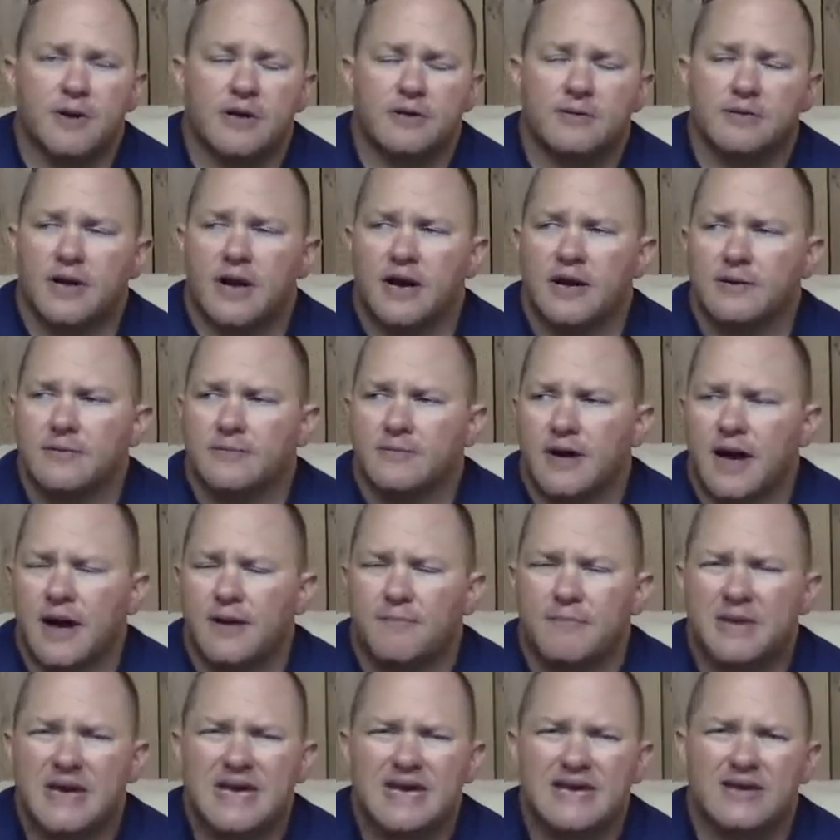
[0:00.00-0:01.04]
I'll, I'll,
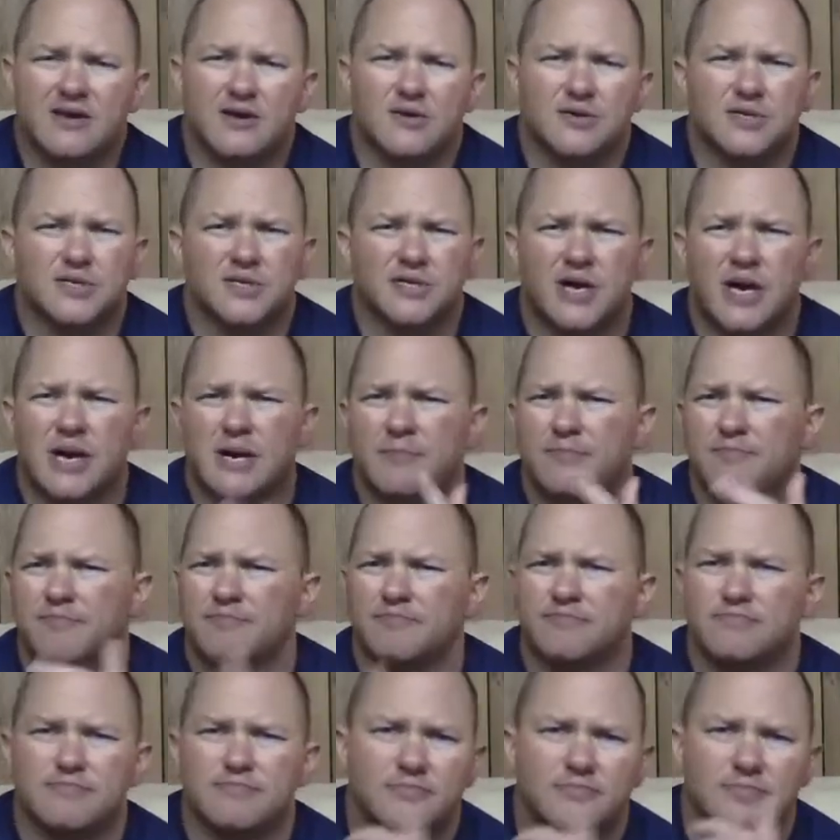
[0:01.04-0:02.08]
I may get on Skype
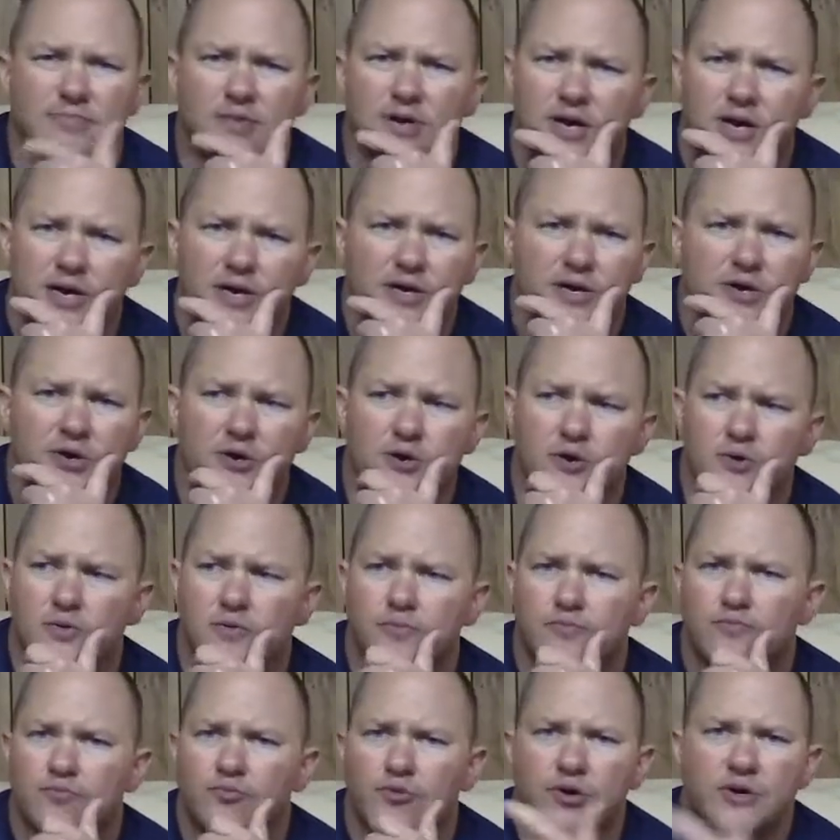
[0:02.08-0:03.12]
uh, here
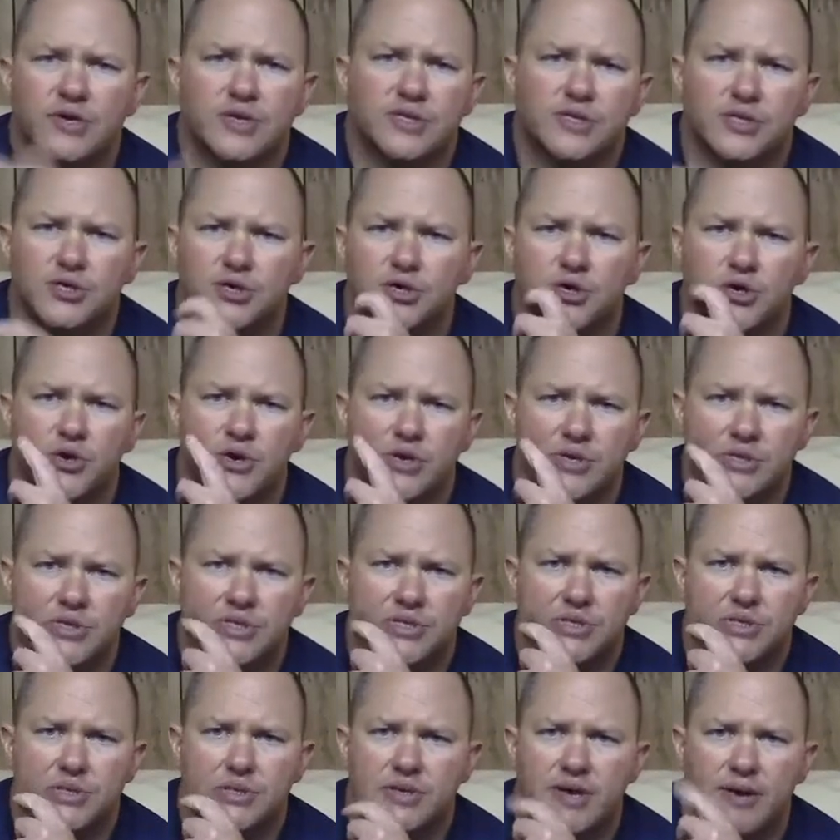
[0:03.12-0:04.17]
pretty soon, and
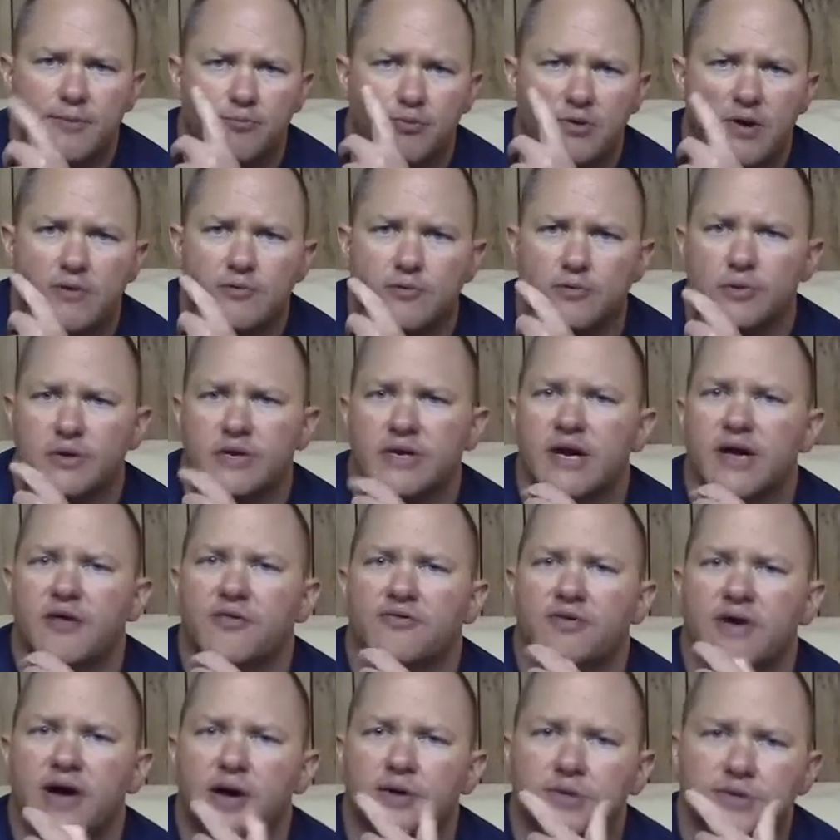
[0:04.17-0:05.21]
just I probably
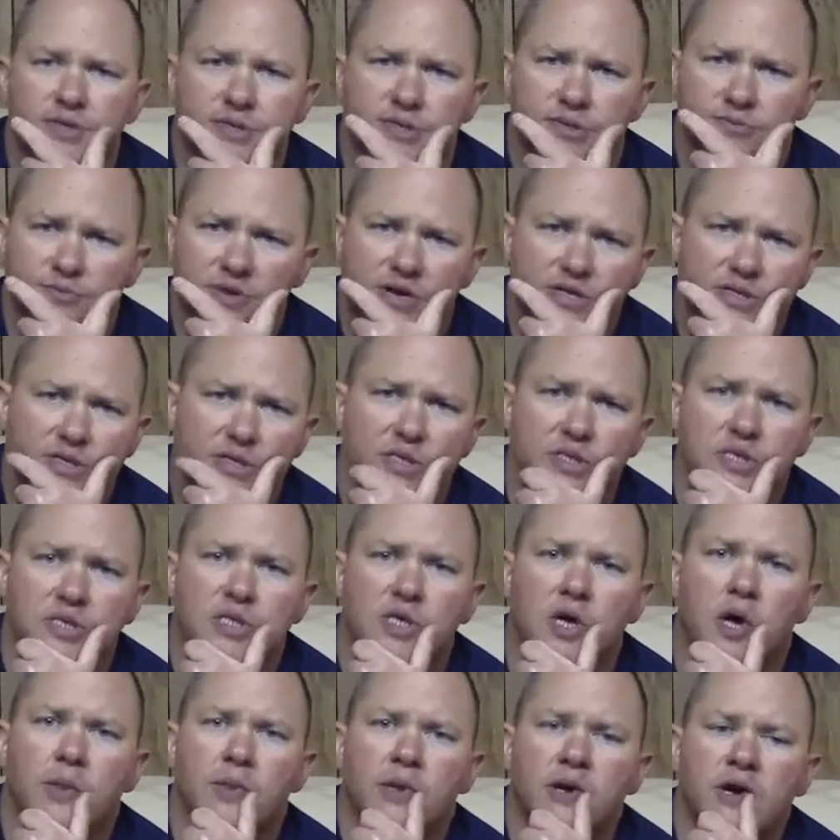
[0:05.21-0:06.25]
got thousands of
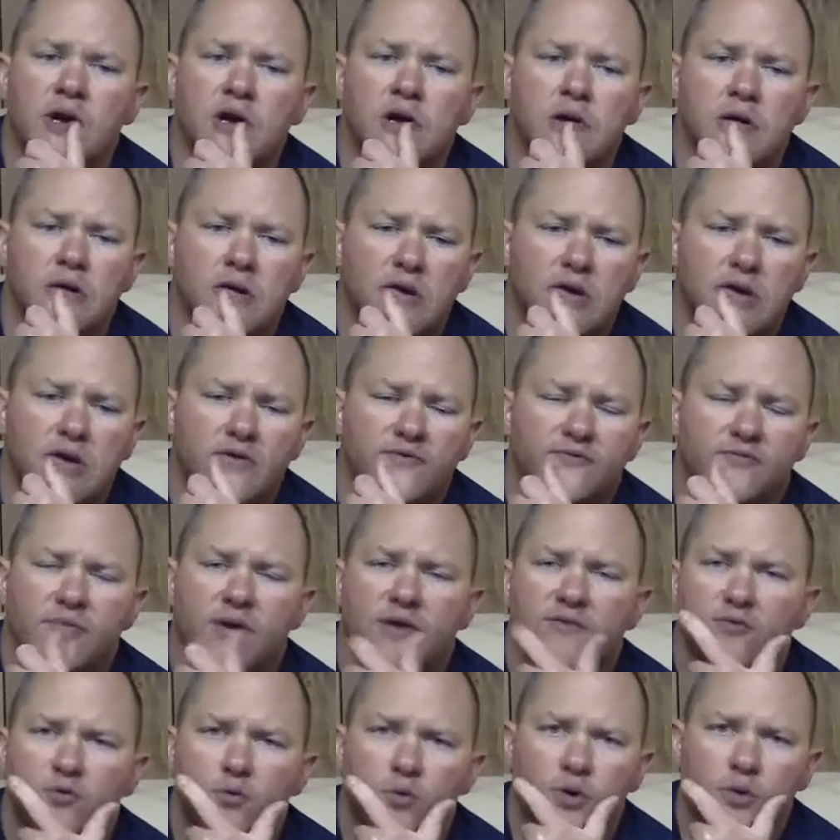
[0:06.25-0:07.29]
messages on there from
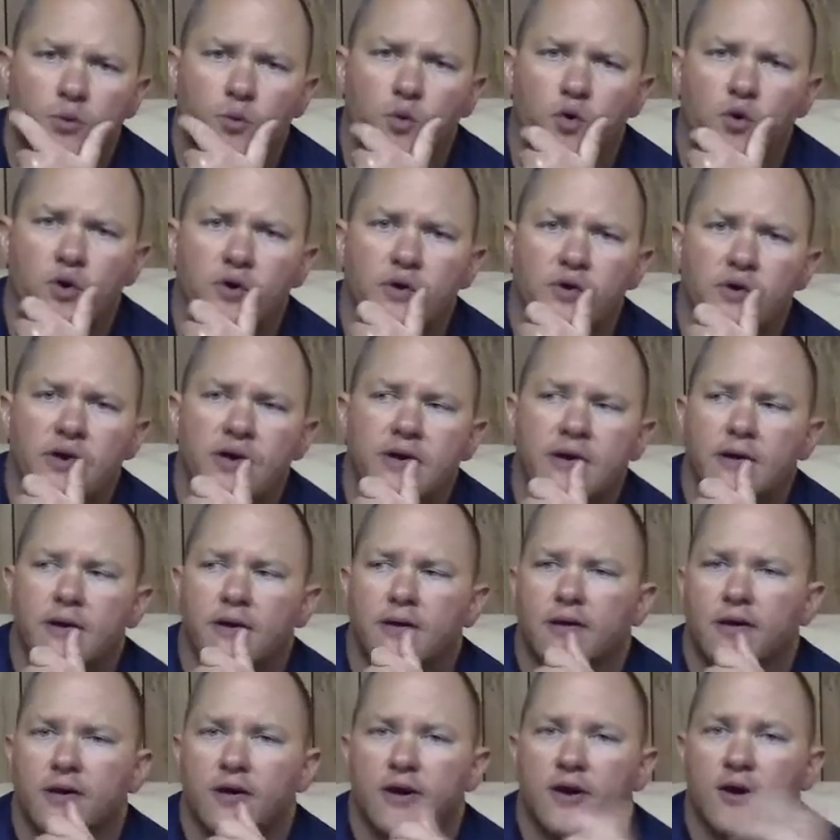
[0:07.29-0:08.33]
everyone wondering
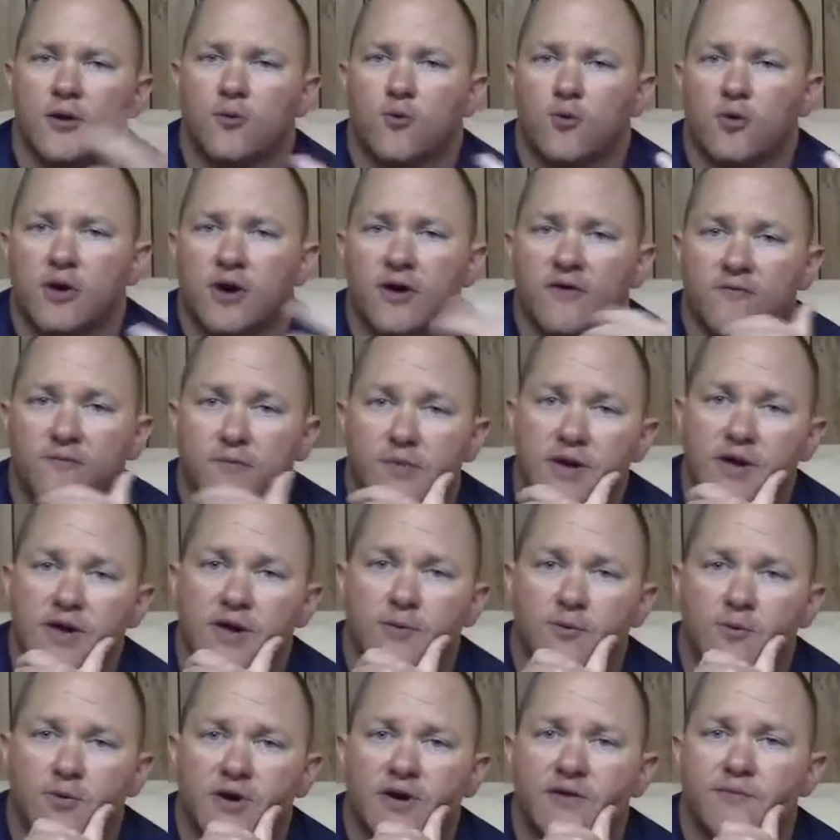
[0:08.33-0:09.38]
uh, where I've
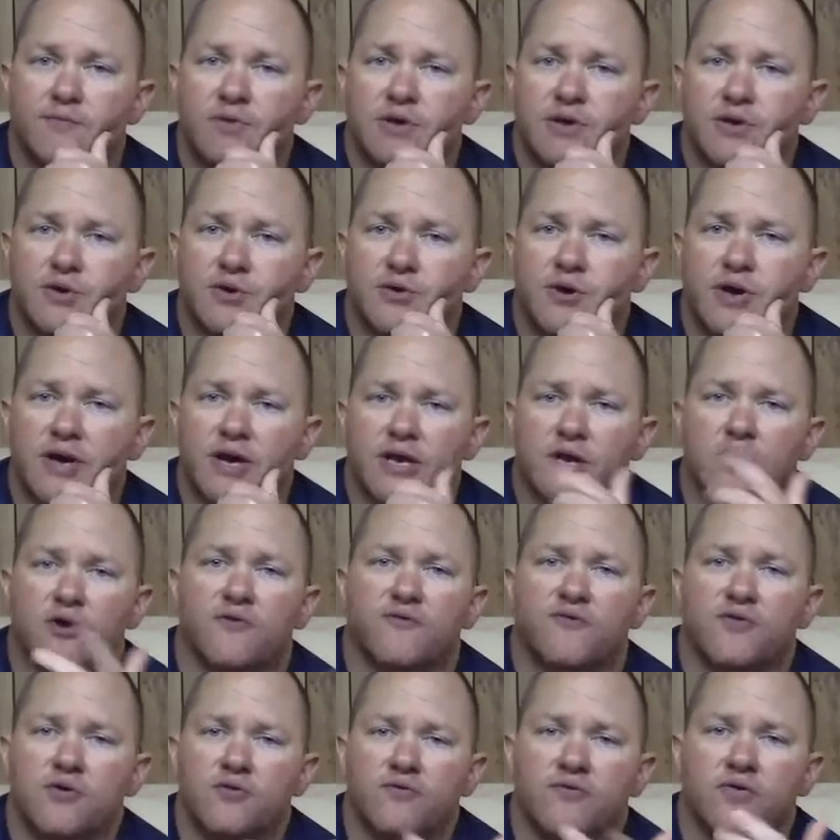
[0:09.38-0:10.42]
been and what I've been doing. I
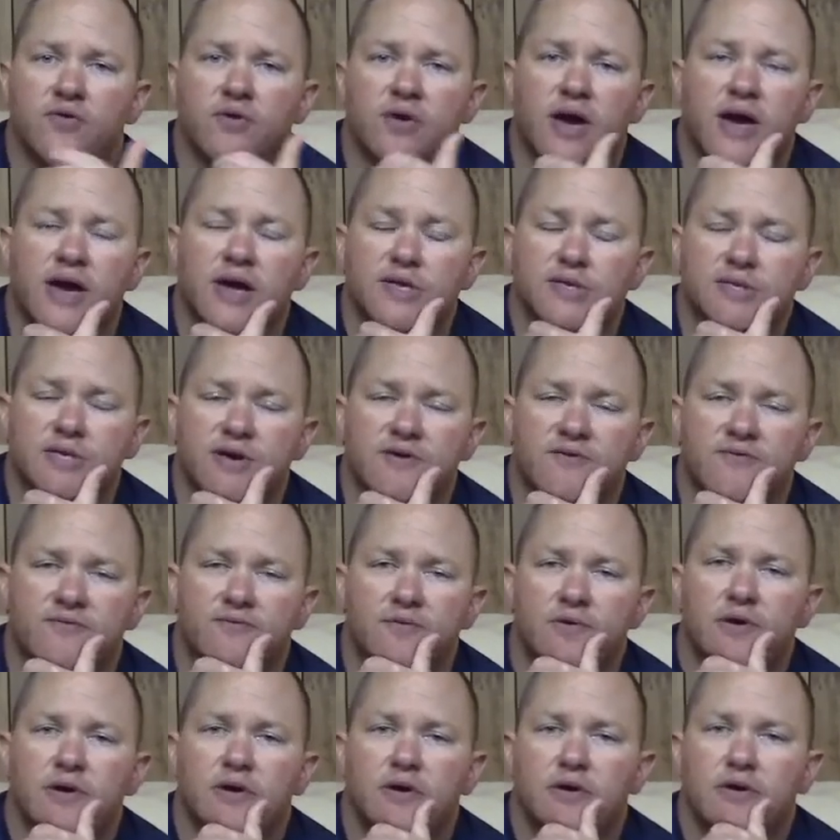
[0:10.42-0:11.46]
know a few of you guys
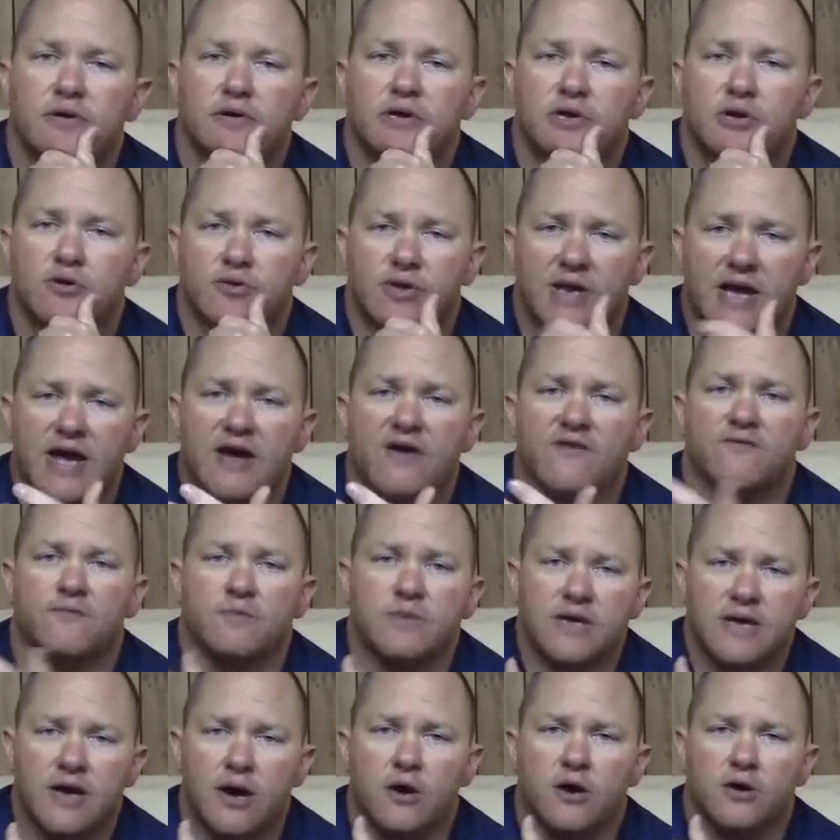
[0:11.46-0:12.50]
have, you know, that
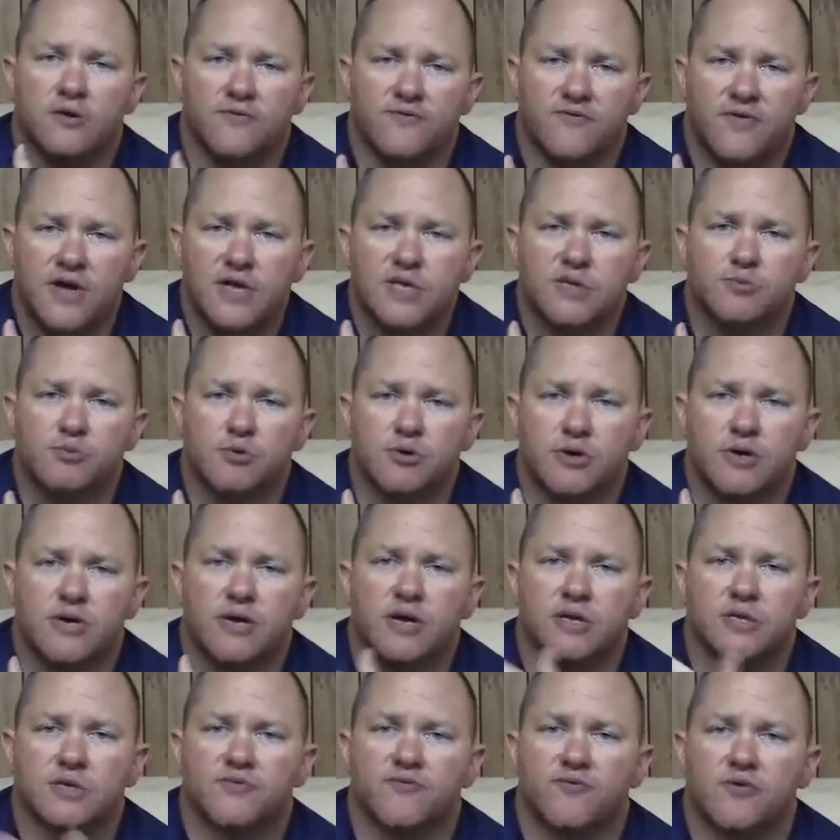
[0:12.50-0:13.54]
have me on
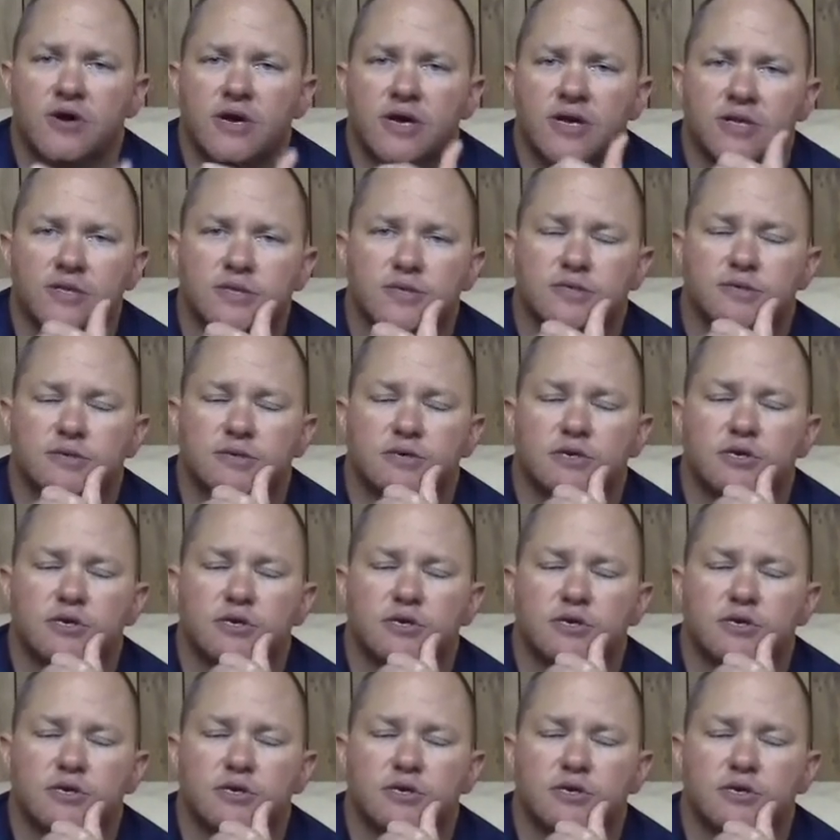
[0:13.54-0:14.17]
Facebook as friends.